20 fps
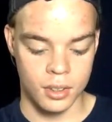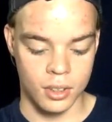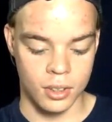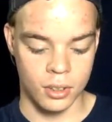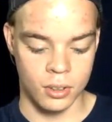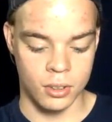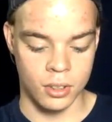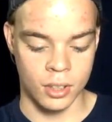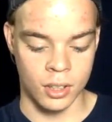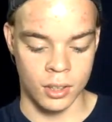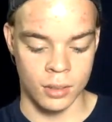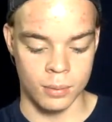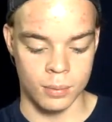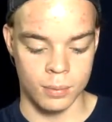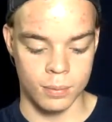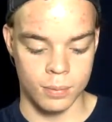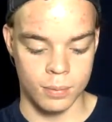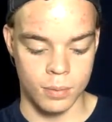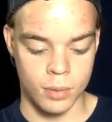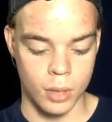Okay.
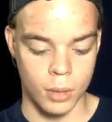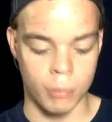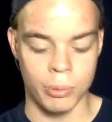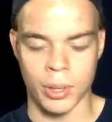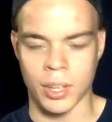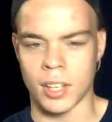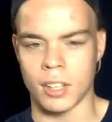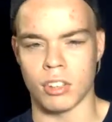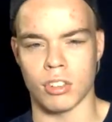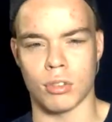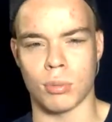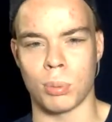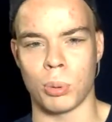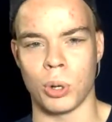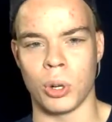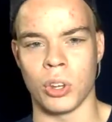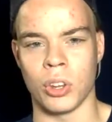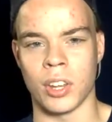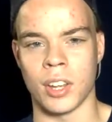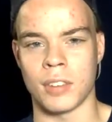Hopefully it didn't
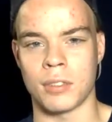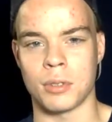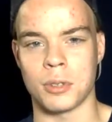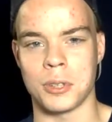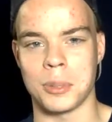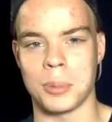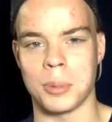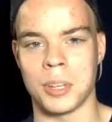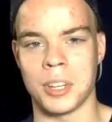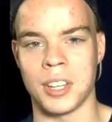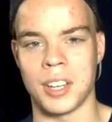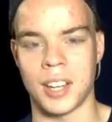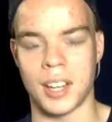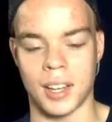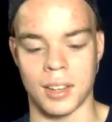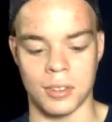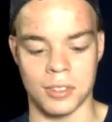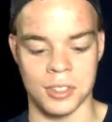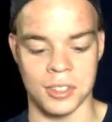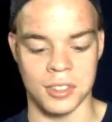spoil that for anybody that
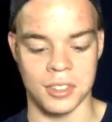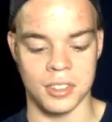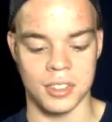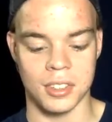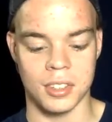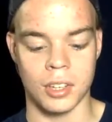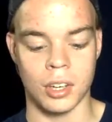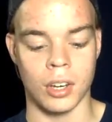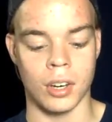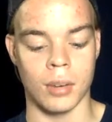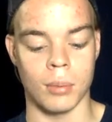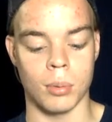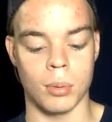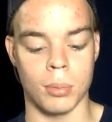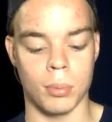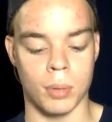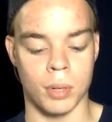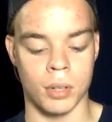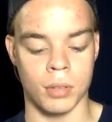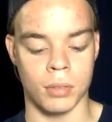hasn't caught up with
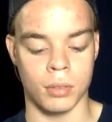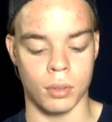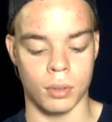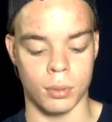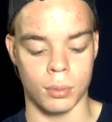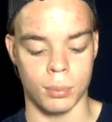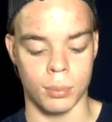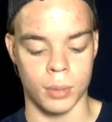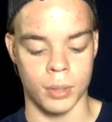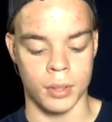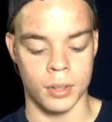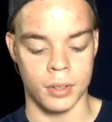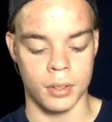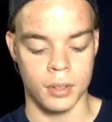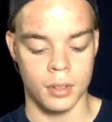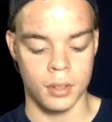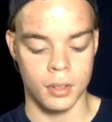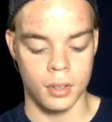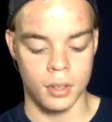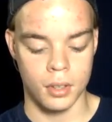Marvel. But
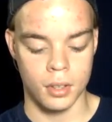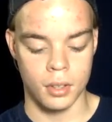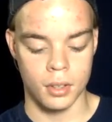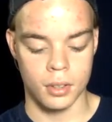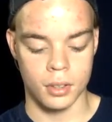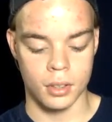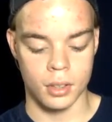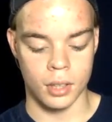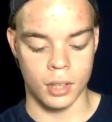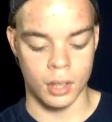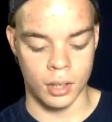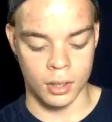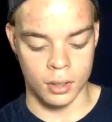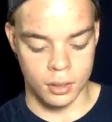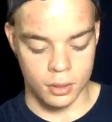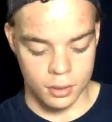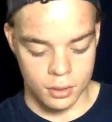yeah.